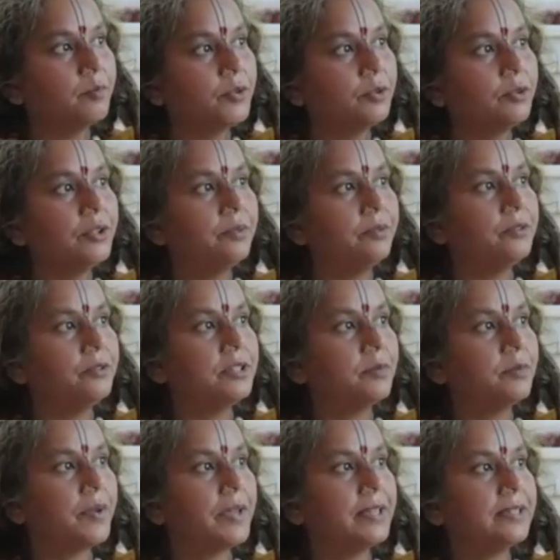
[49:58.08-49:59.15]
beautiful
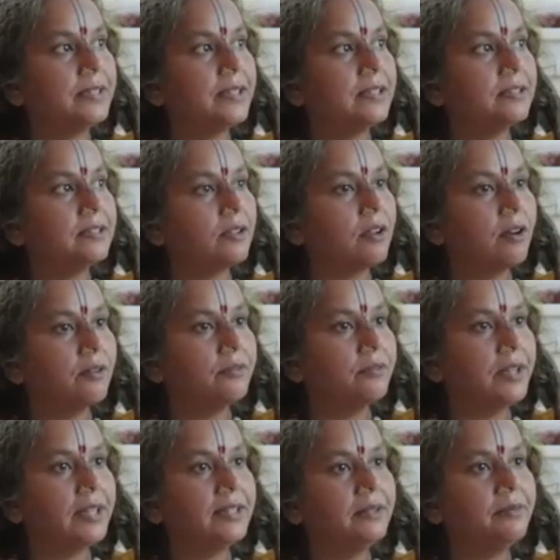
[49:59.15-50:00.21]
spaces
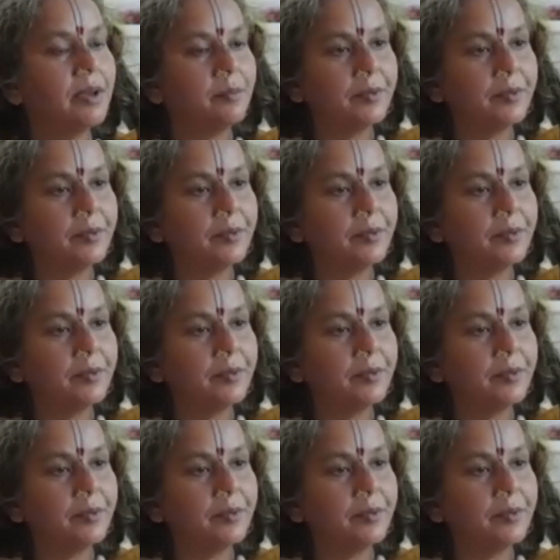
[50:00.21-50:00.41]
of Native